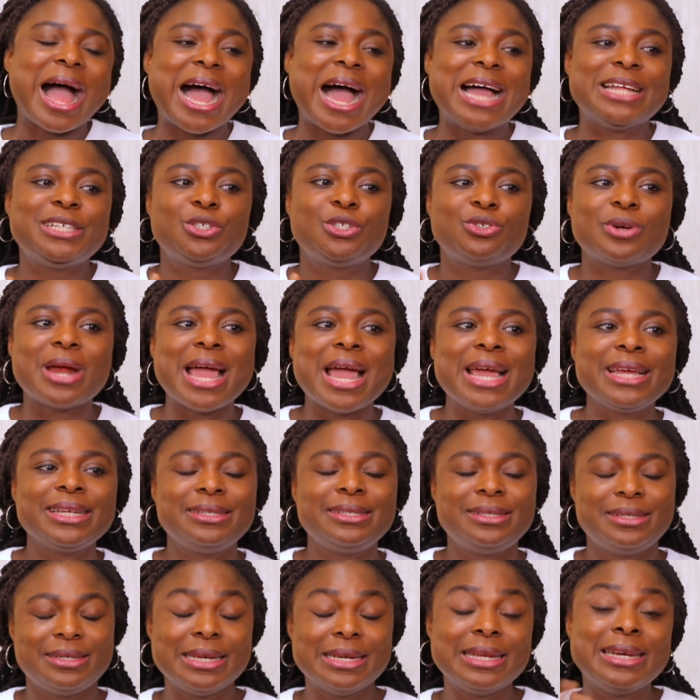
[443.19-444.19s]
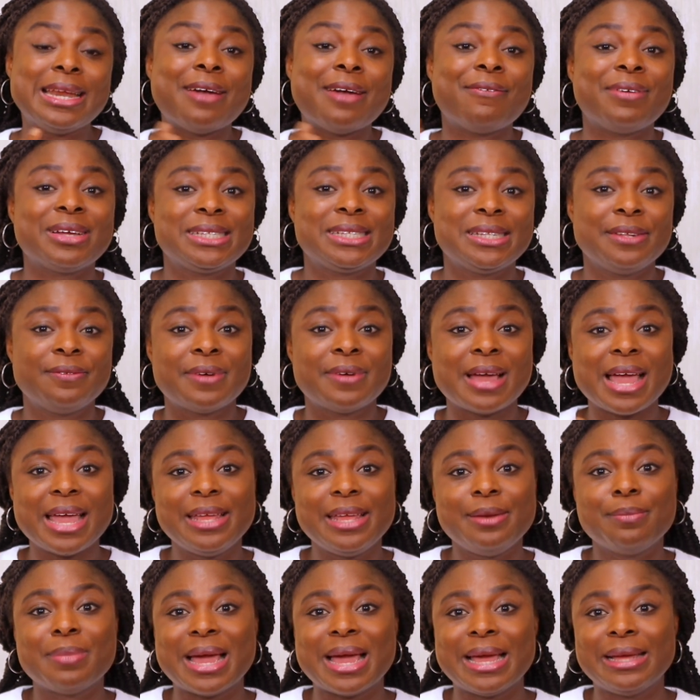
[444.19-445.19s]
I tried
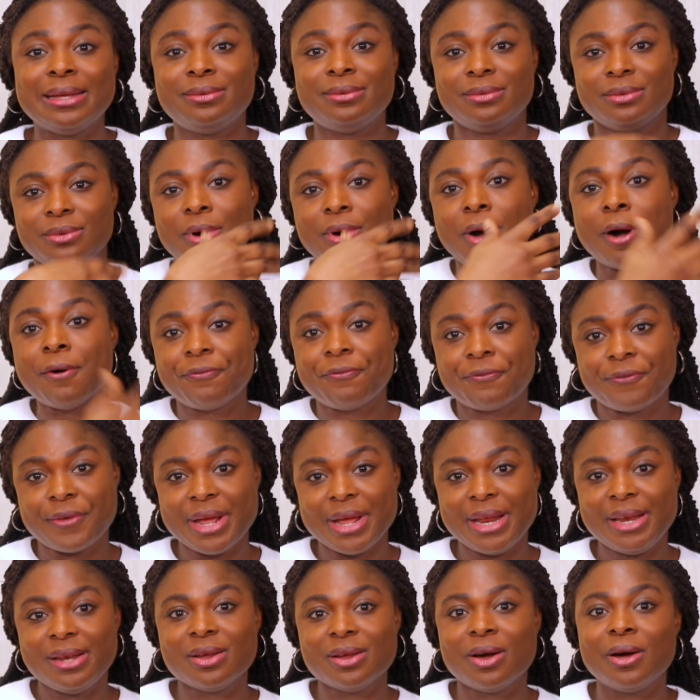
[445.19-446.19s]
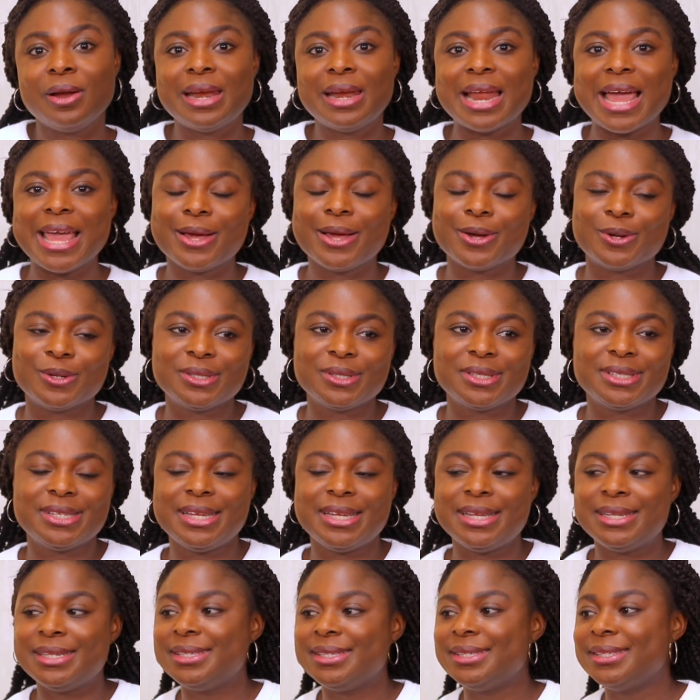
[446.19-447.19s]
diversifying by offering online
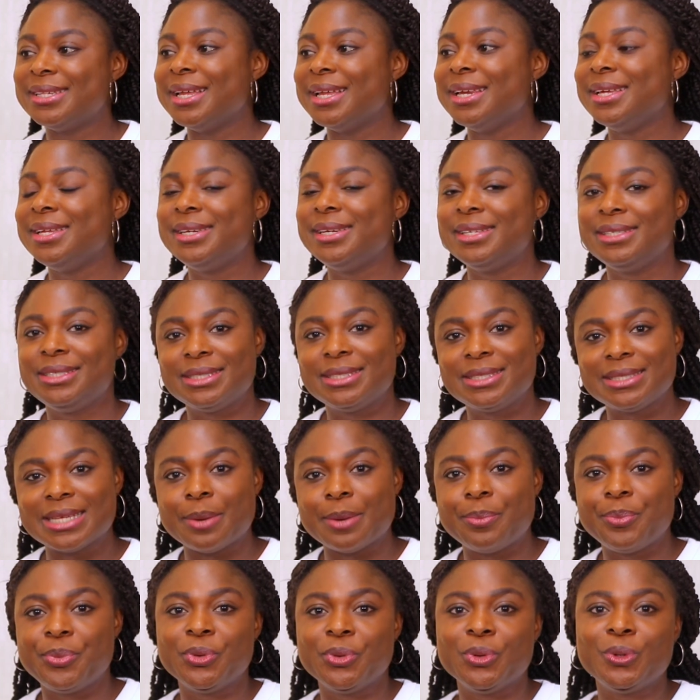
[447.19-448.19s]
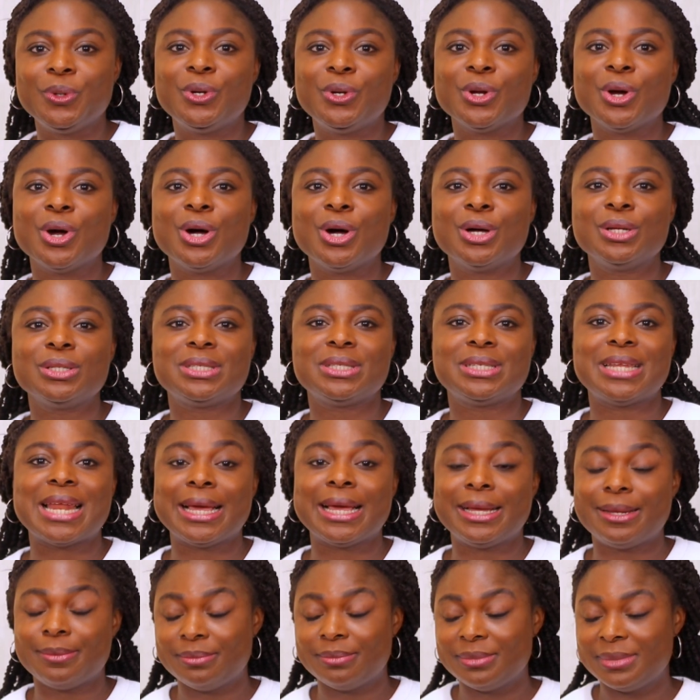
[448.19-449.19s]
courses, selling digital products
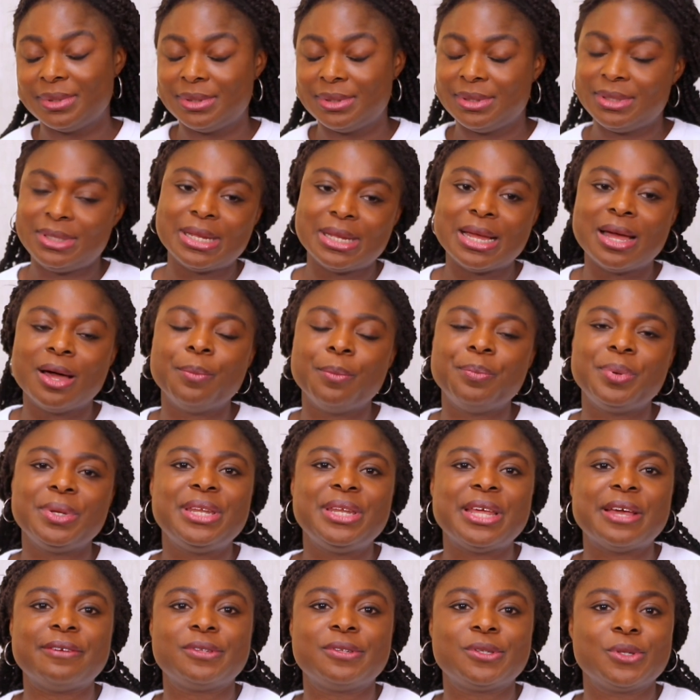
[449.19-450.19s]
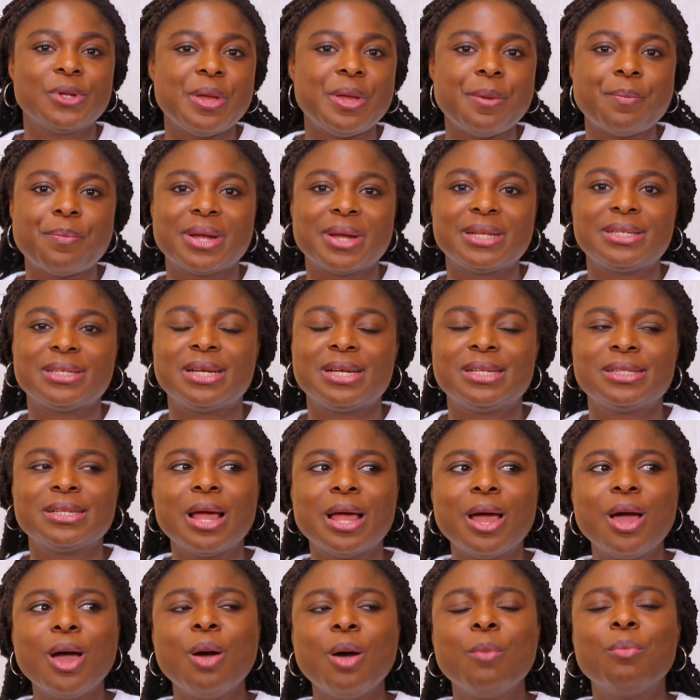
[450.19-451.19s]
like the PDF sewing patterns,
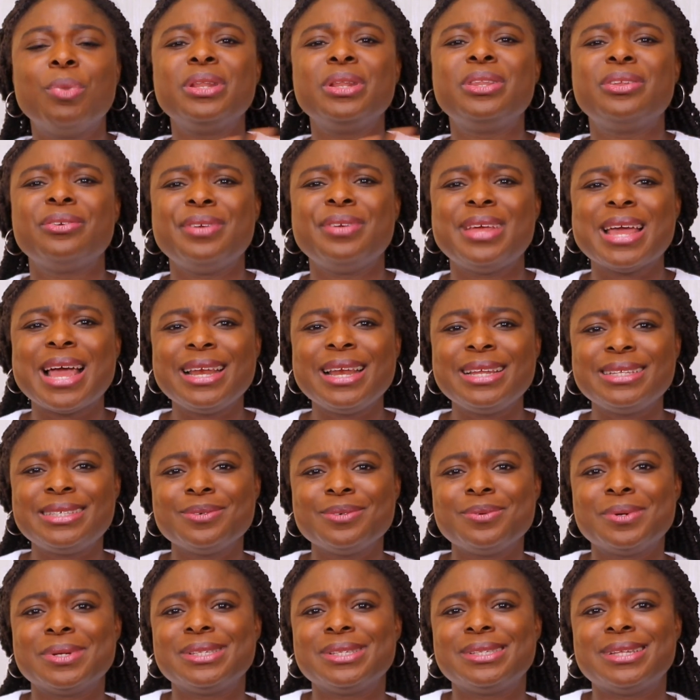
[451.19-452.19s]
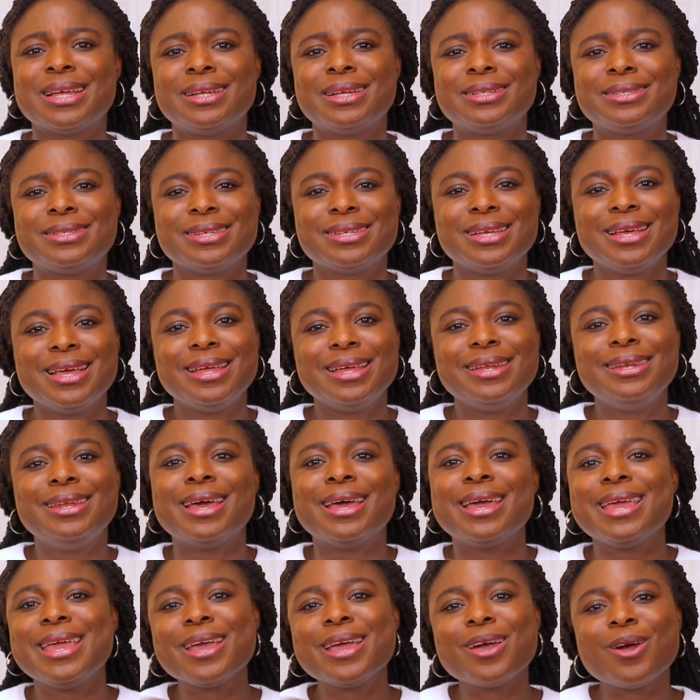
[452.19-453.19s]
but the reality was that
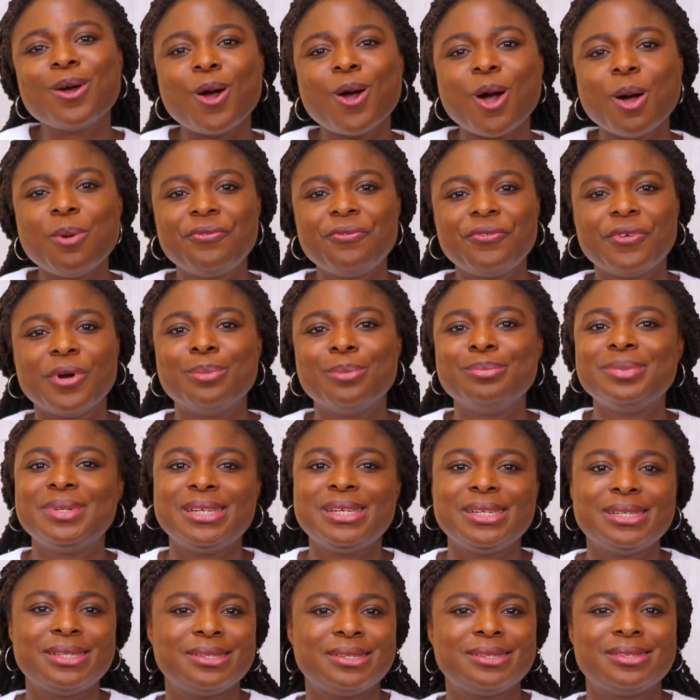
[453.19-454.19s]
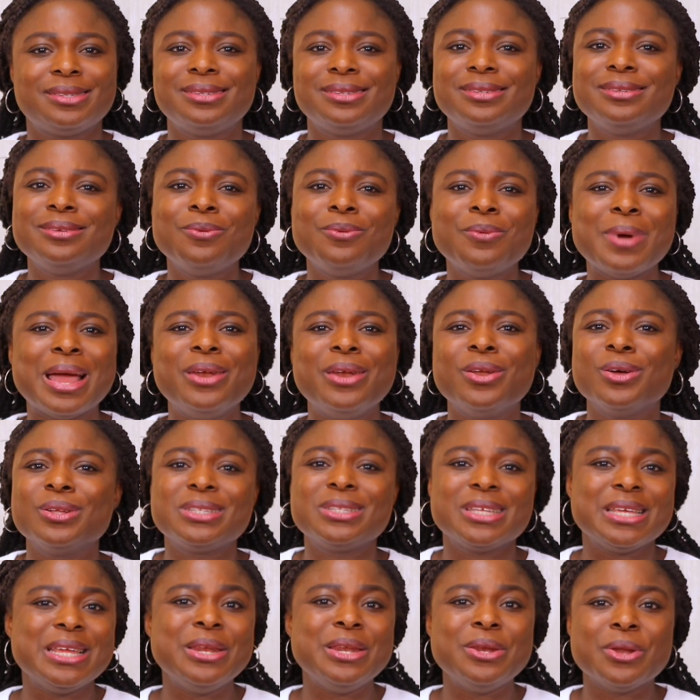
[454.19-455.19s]
the income from this were
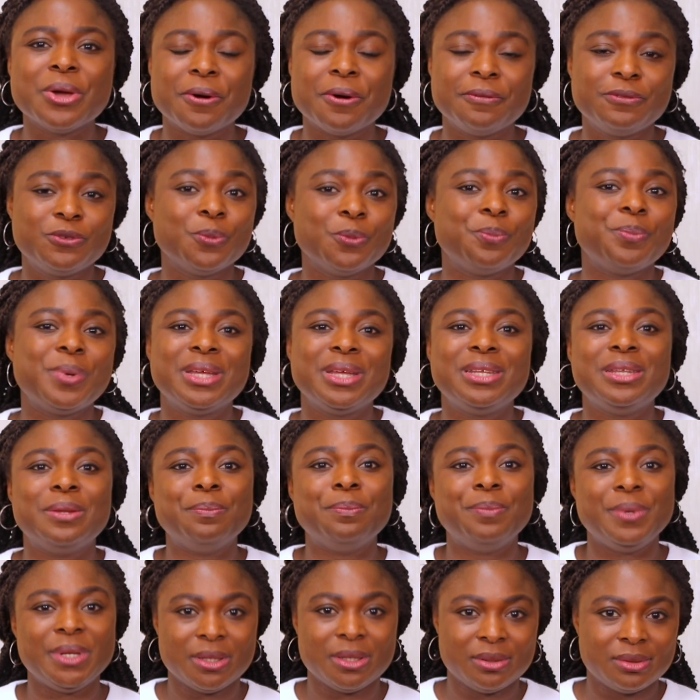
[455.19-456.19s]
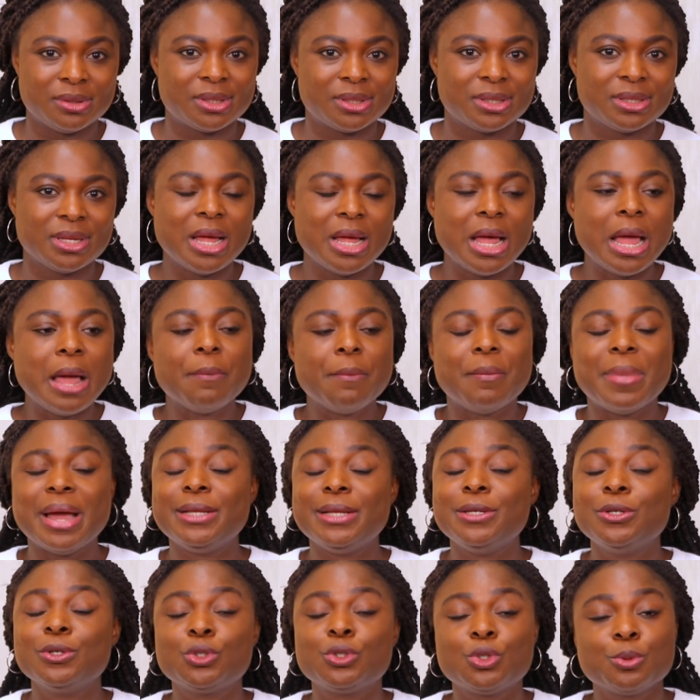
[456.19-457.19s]
not enough to pay the bills.
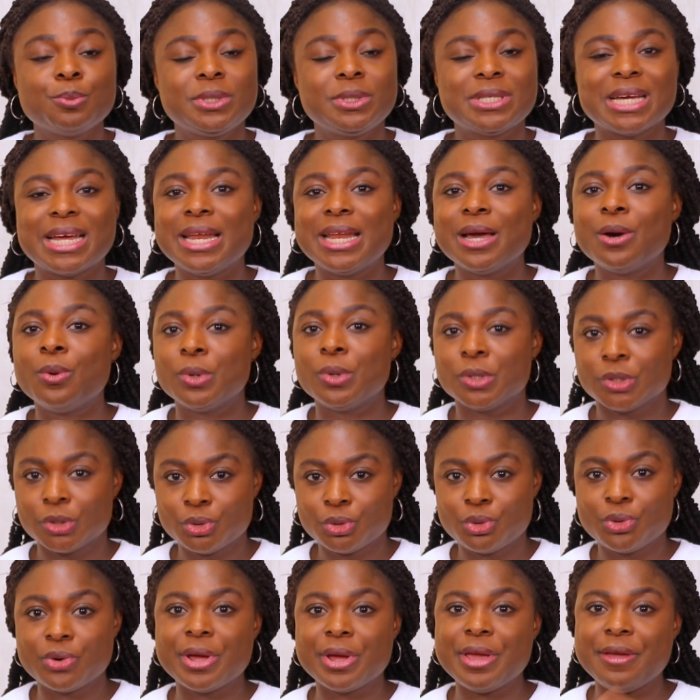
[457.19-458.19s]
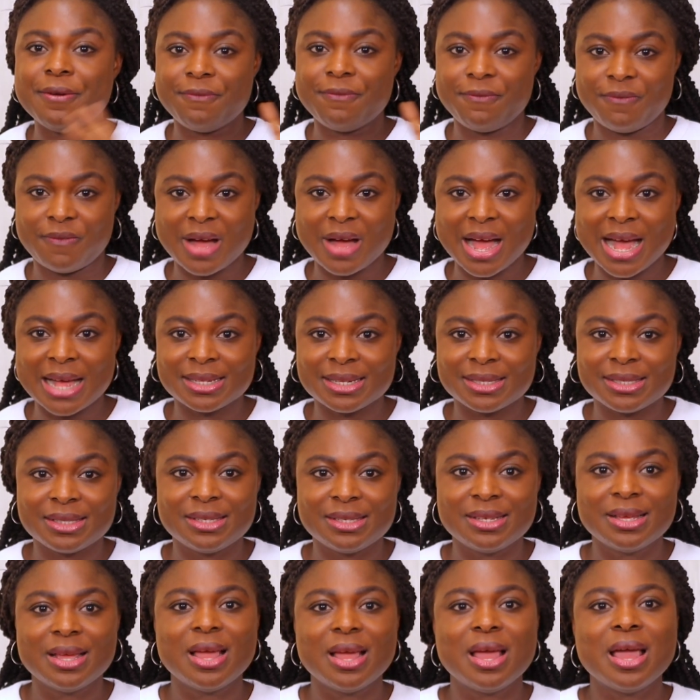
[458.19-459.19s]
My YouTube channel was growing
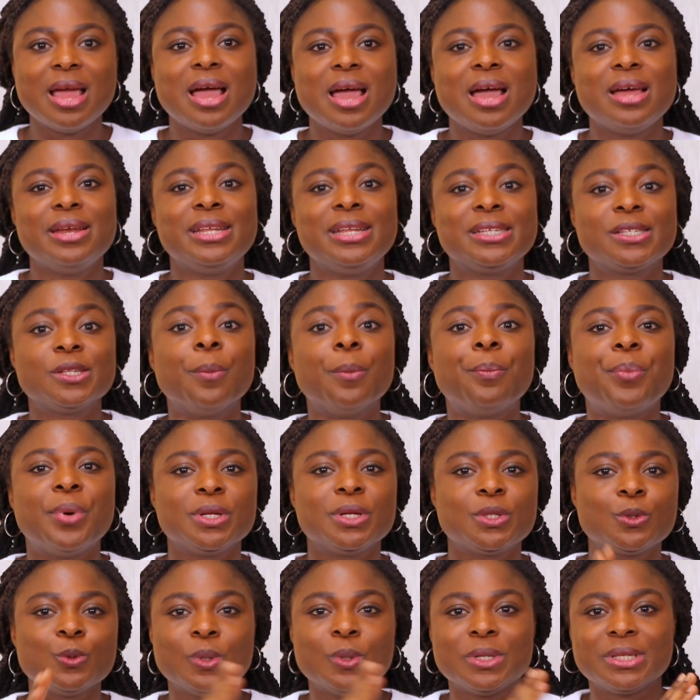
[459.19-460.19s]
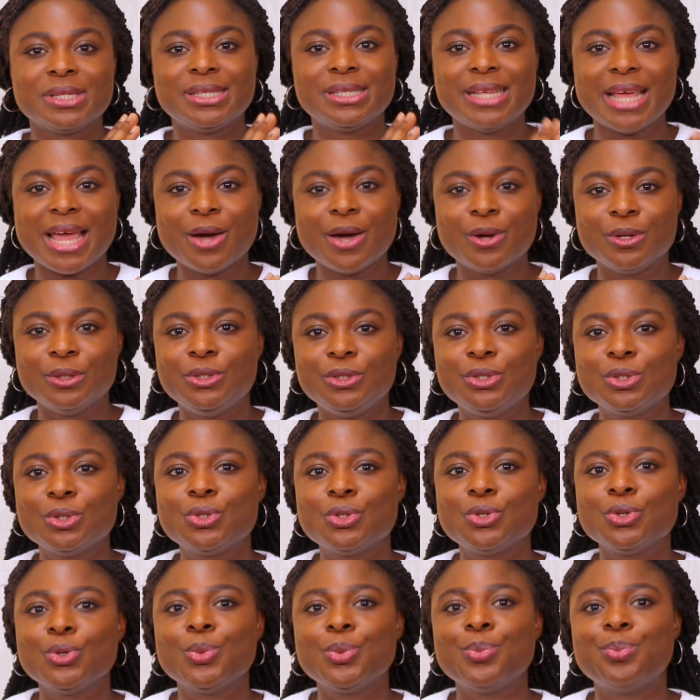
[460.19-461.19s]
fast. The support was there on
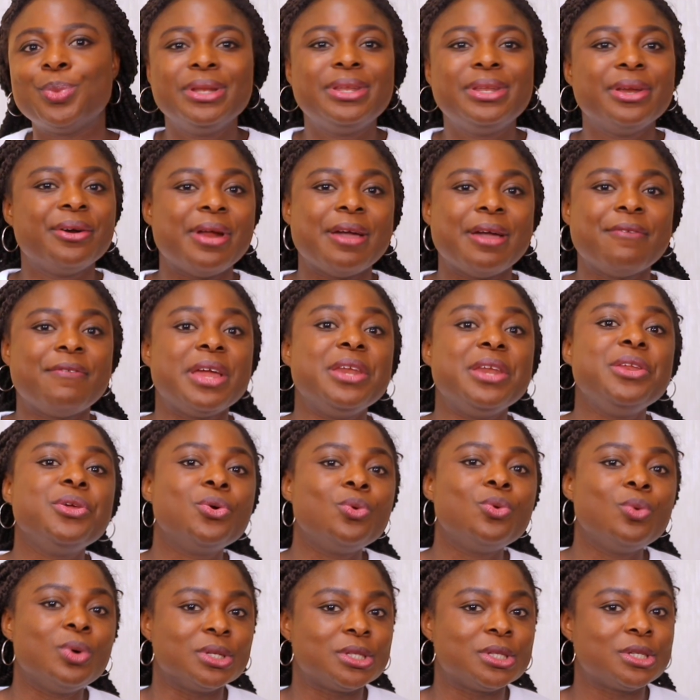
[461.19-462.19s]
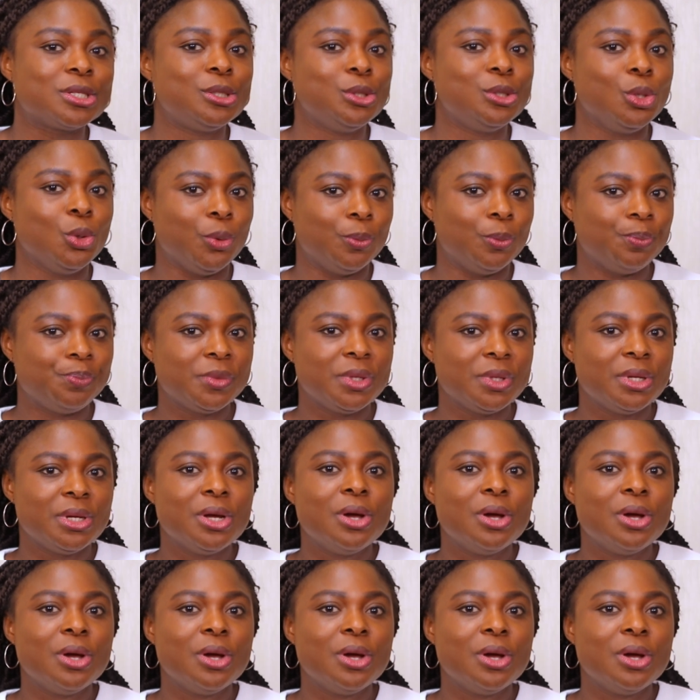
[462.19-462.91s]
YouTube, but the revenue was slow.